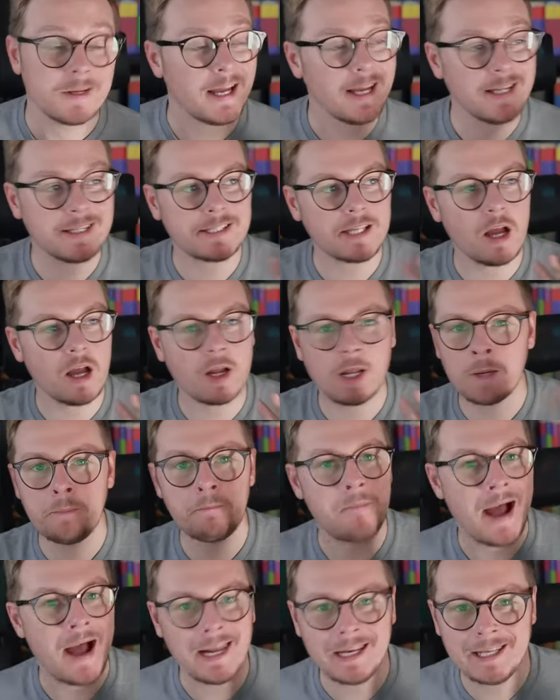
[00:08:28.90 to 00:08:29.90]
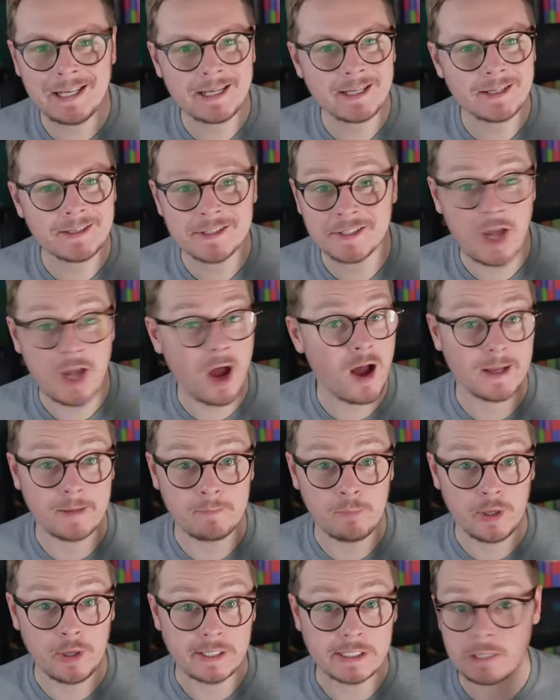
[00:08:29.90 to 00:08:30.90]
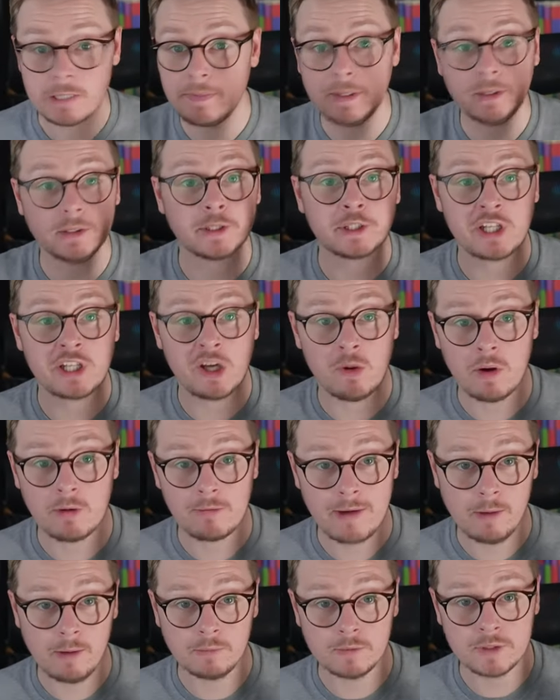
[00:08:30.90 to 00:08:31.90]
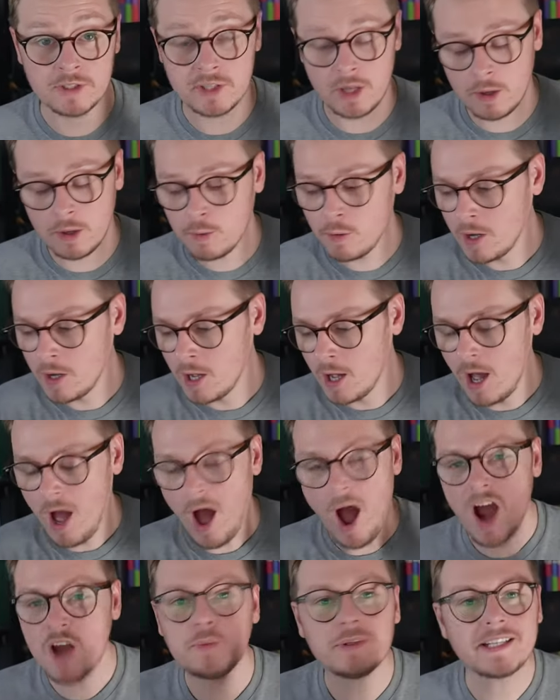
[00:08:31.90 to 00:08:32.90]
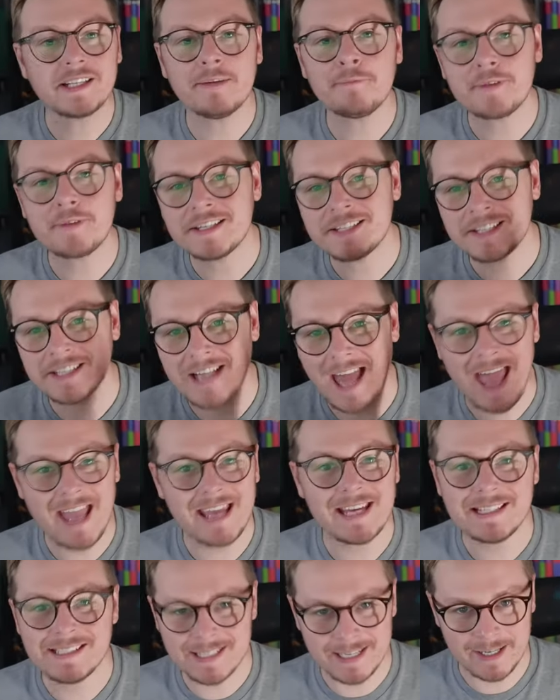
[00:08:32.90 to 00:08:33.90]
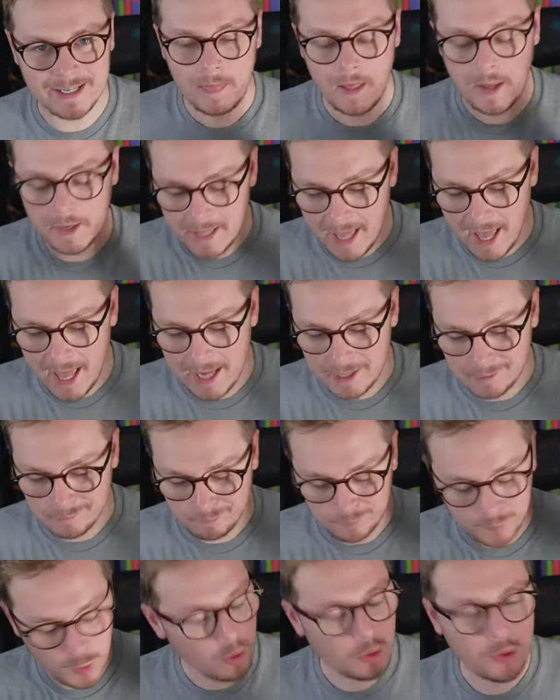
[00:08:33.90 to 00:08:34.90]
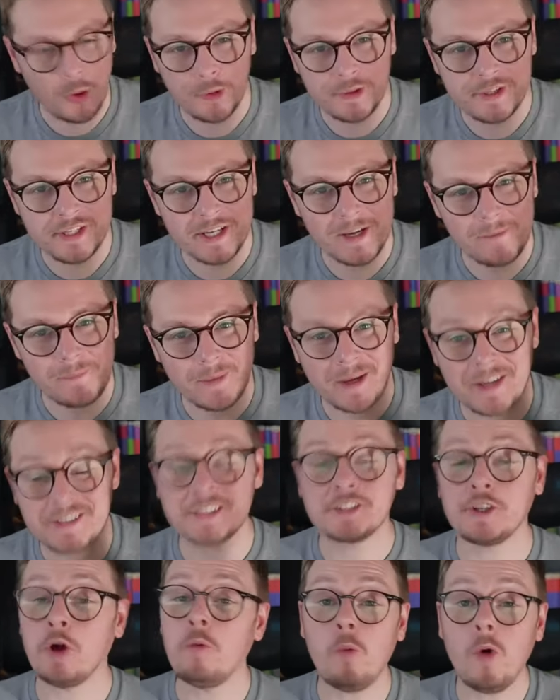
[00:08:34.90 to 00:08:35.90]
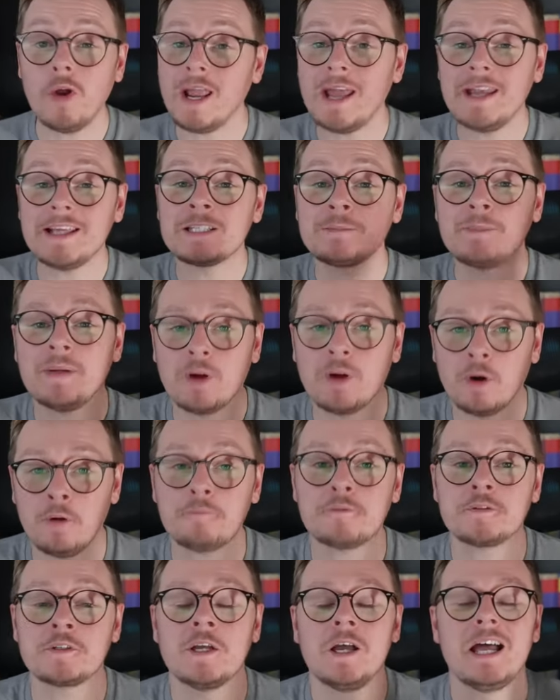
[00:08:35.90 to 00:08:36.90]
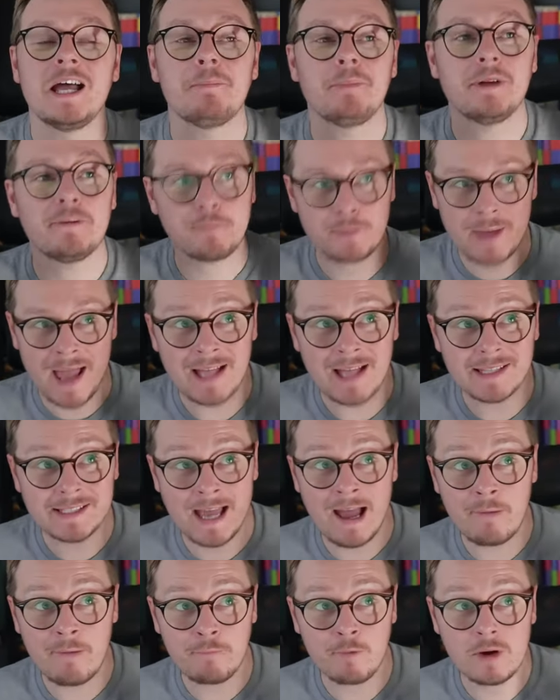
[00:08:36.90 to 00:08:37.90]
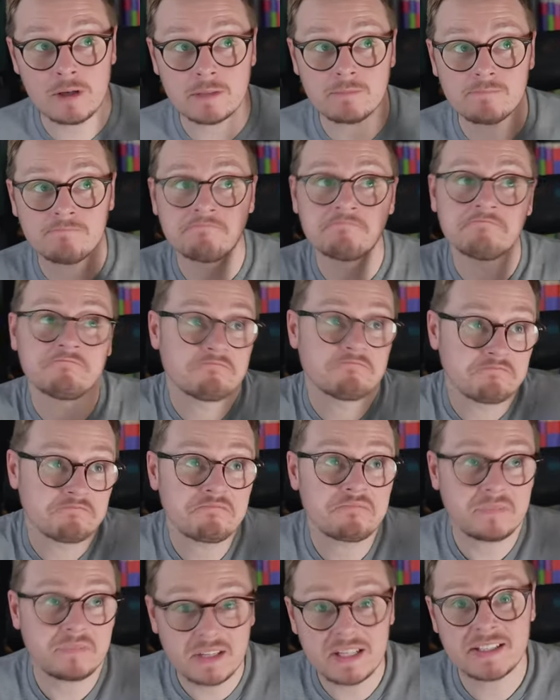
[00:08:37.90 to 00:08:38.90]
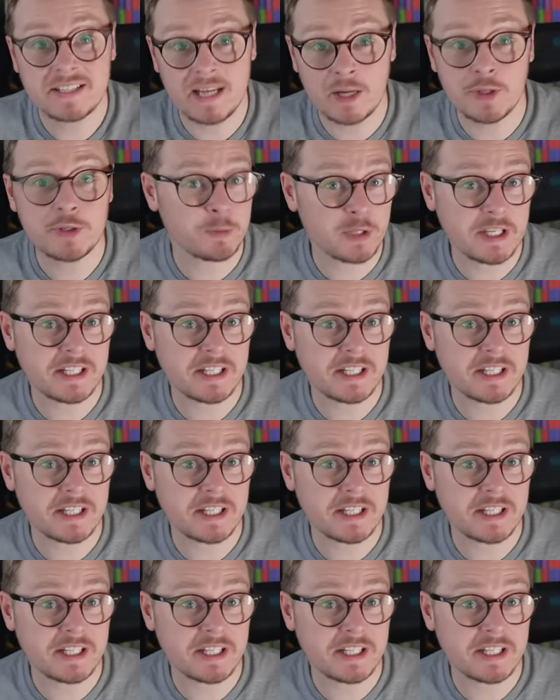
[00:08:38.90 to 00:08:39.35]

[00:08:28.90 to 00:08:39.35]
It's a compelling starting point to build a show around. So I would give this an A tier. Again, not God tier because I don't want any spin offs, but if we had to have one, this sounds pretty